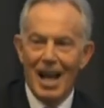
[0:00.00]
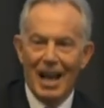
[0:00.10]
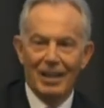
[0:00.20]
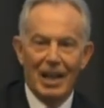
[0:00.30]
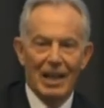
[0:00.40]

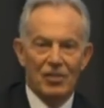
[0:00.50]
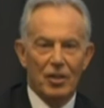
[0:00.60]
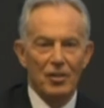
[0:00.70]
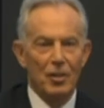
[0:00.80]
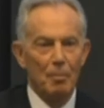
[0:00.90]
And it's
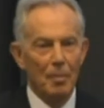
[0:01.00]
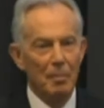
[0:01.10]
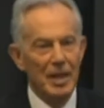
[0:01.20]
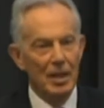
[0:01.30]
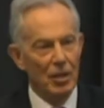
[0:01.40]
going to
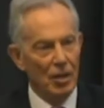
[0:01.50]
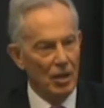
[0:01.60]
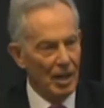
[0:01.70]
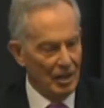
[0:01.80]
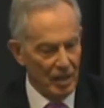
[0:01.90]
mean,
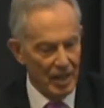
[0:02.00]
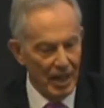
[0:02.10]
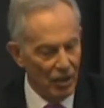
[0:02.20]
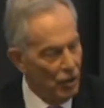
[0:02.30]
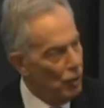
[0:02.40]
as I say,
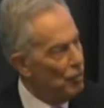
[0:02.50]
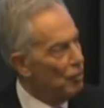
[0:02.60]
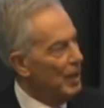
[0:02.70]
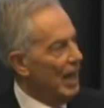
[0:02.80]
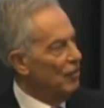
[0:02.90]
a huge
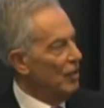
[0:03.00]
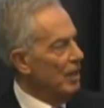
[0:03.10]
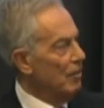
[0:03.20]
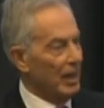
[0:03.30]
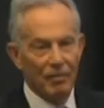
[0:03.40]

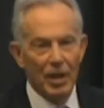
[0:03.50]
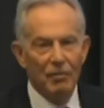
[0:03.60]
re-engineering.